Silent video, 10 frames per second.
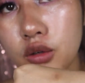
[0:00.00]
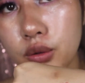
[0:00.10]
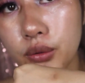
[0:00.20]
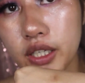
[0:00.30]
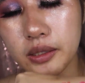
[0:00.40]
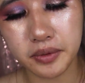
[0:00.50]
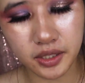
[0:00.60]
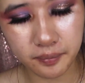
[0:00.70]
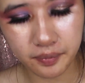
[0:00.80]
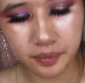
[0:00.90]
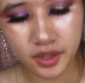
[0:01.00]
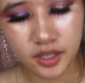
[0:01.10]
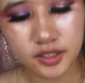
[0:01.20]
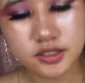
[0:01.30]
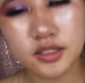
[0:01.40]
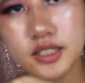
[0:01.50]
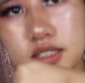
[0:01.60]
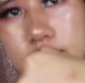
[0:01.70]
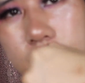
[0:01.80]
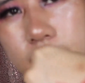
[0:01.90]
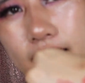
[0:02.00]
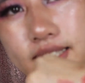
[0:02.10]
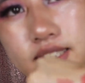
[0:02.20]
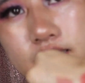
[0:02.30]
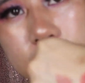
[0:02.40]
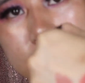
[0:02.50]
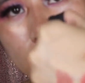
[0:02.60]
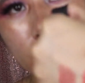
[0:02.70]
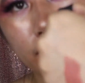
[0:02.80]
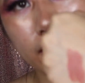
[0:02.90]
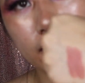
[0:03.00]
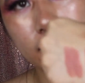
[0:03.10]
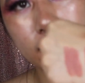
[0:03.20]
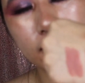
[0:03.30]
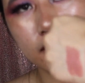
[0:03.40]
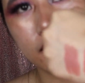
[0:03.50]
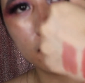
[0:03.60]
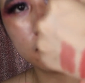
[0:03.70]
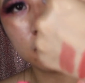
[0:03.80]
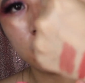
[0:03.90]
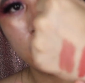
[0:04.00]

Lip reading: creamy. So this is Legendary, this